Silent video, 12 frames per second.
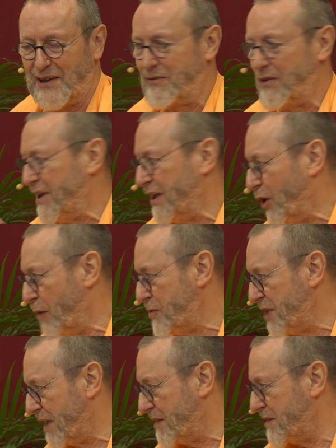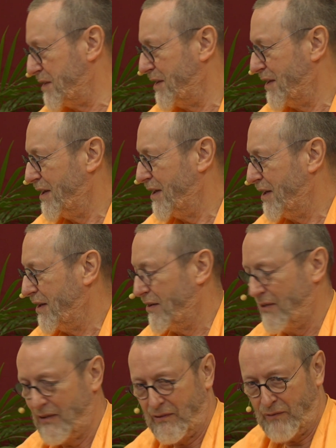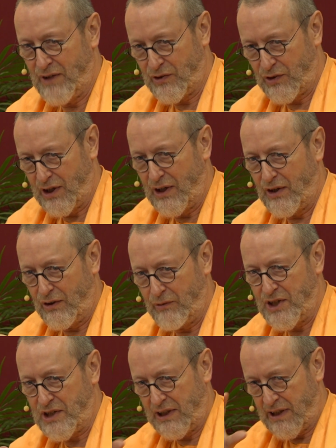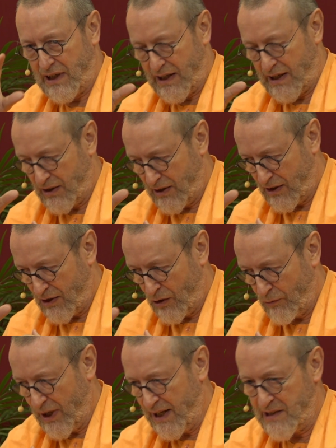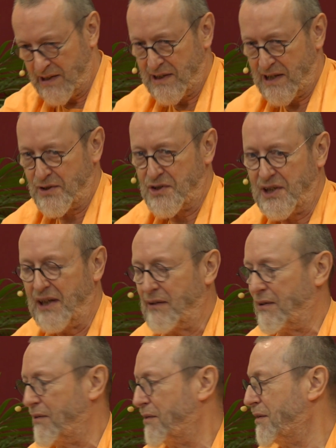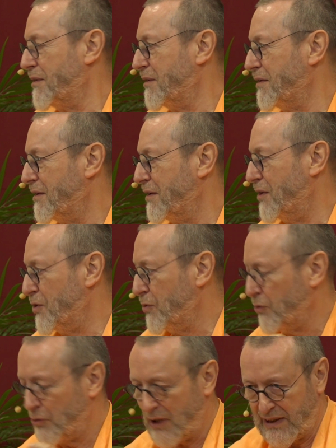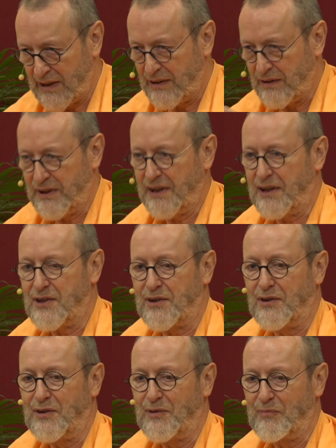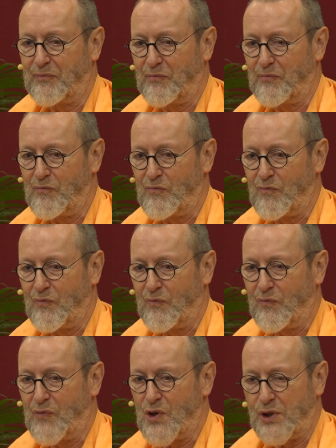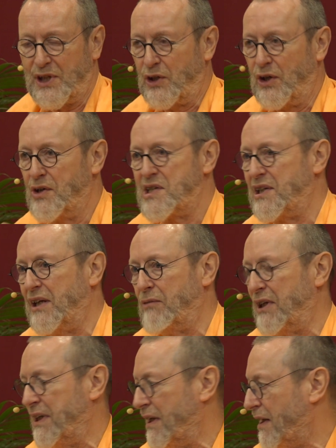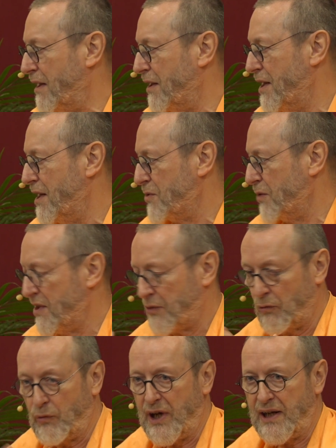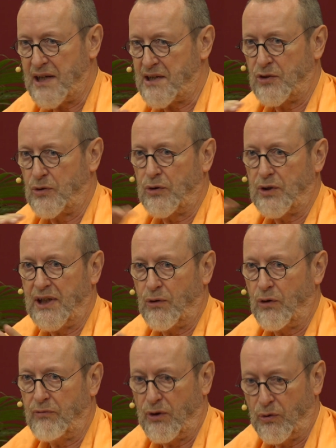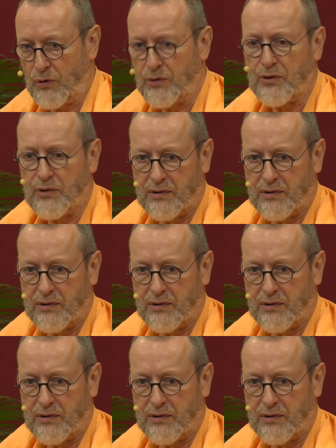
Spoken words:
for the objects with which the awareness is associated due to identification. So they can't see what they are. So this awareness is totally overlooked.